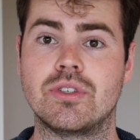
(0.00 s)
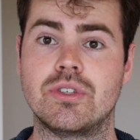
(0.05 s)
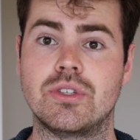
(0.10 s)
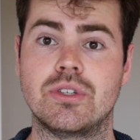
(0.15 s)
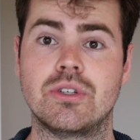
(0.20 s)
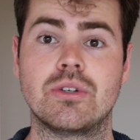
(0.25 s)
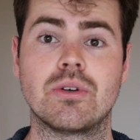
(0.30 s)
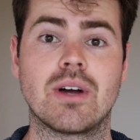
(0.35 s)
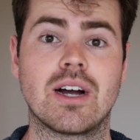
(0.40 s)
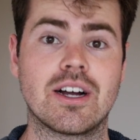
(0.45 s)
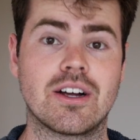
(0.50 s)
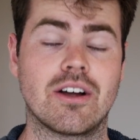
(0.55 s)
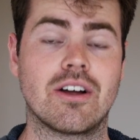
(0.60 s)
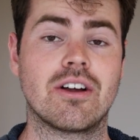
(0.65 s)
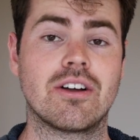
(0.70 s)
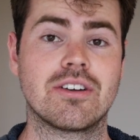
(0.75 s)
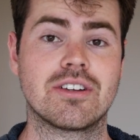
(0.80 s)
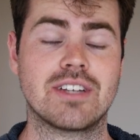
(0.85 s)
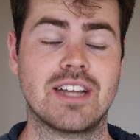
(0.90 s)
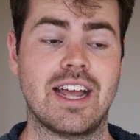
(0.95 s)
you are
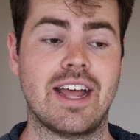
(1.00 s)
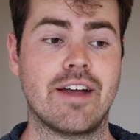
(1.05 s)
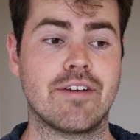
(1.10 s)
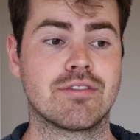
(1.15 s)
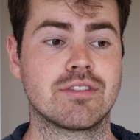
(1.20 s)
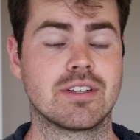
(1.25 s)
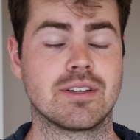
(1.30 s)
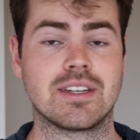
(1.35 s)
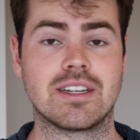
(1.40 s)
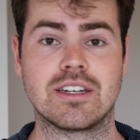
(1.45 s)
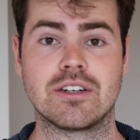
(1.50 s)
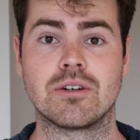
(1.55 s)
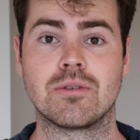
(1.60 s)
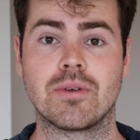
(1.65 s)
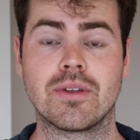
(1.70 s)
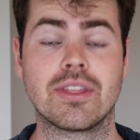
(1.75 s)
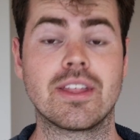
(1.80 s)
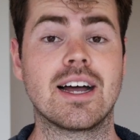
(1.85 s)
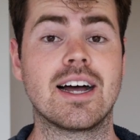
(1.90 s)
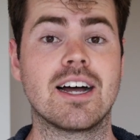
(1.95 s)
going to have to deal
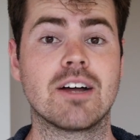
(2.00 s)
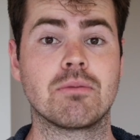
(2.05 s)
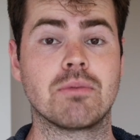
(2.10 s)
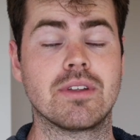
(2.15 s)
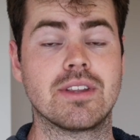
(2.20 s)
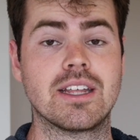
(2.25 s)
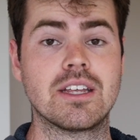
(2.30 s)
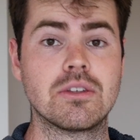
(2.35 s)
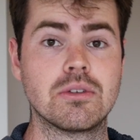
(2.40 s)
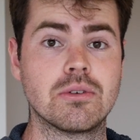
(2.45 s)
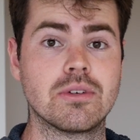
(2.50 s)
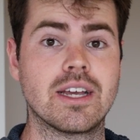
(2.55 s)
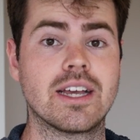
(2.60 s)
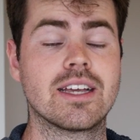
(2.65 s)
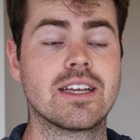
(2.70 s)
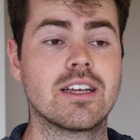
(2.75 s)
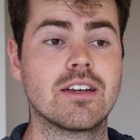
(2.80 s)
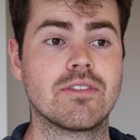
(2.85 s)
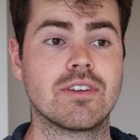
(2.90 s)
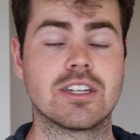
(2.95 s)
with the hardware that you
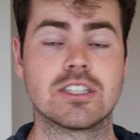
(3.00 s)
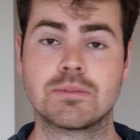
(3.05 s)
get given,